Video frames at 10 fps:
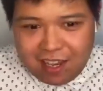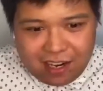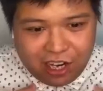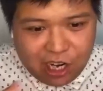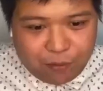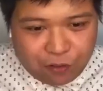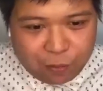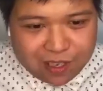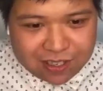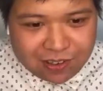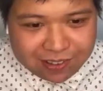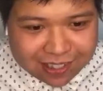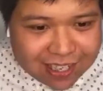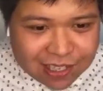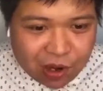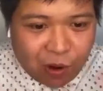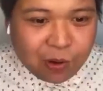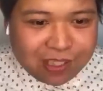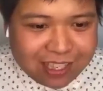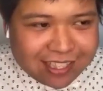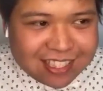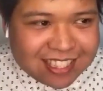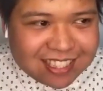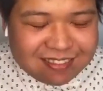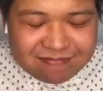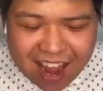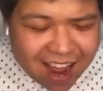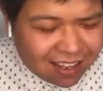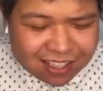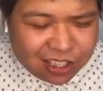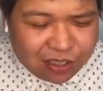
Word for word: you're going to perform your song, there's no audience? How did